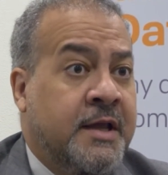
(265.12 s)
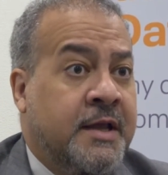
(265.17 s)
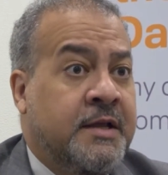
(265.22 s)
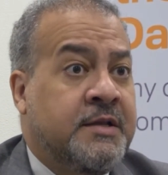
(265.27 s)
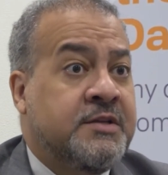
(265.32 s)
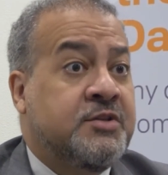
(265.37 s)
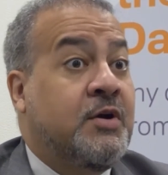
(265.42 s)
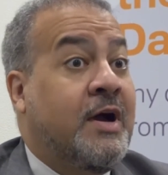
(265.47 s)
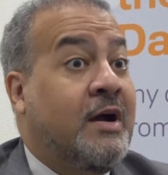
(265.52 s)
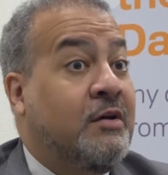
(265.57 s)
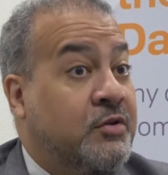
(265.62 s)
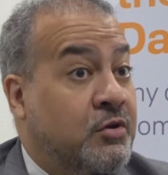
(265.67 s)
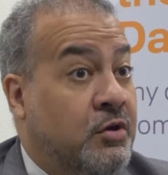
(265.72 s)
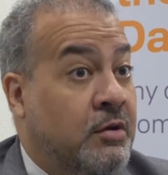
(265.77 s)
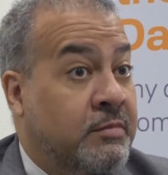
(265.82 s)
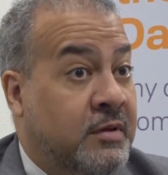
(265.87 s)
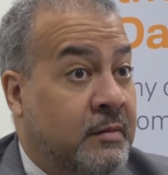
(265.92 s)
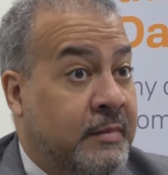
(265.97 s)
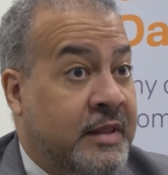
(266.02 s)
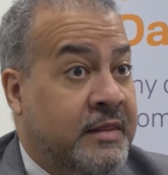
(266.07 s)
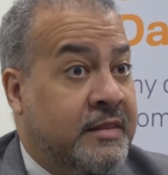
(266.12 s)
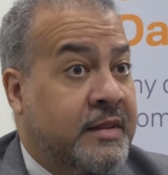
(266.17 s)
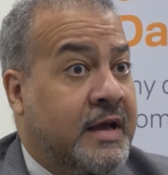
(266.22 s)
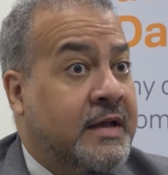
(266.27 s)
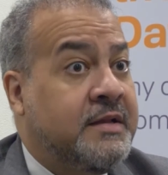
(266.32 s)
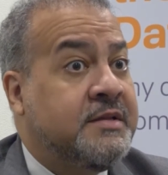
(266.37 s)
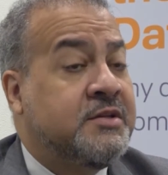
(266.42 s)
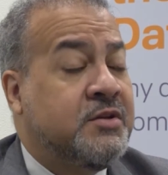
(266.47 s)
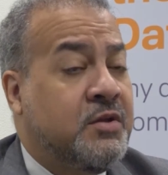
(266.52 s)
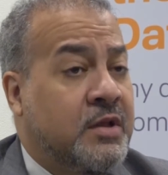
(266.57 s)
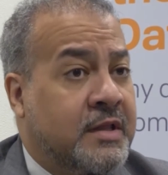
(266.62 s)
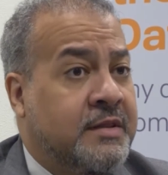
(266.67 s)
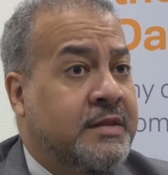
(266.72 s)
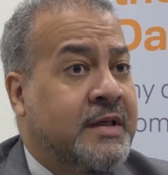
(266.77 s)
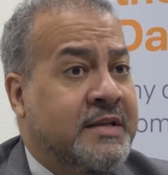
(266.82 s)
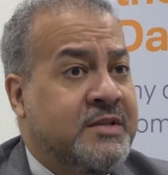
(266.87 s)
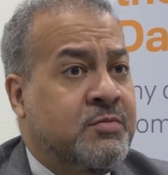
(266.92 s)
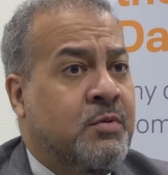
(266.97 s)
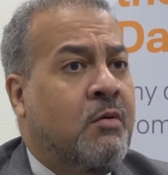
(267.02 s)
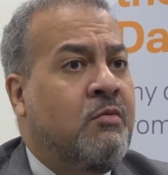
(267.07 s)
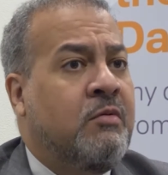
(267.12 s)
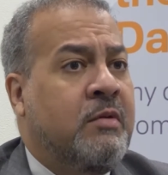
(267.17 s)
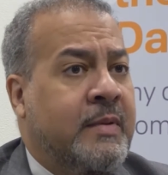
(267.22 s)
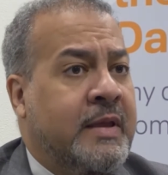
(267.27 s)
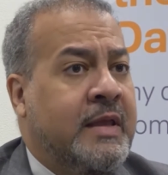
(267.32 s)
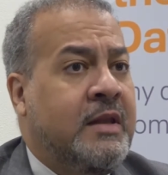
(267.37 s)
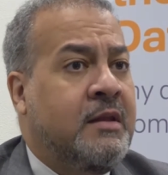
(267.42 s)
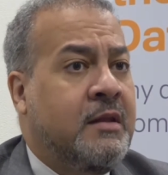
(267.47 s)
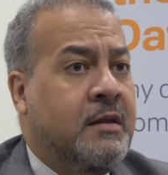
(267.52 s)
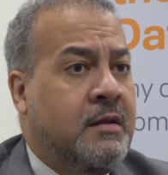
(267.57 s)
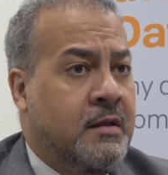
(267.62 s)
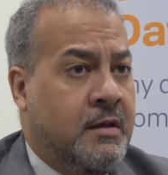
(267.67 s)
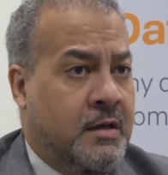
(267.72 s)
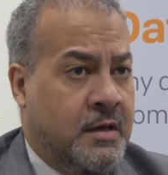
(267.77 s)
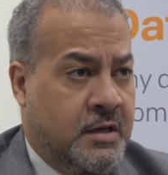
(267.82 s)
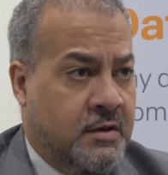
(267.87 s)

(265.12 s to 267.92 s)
So how do you implement that? So that's what we mean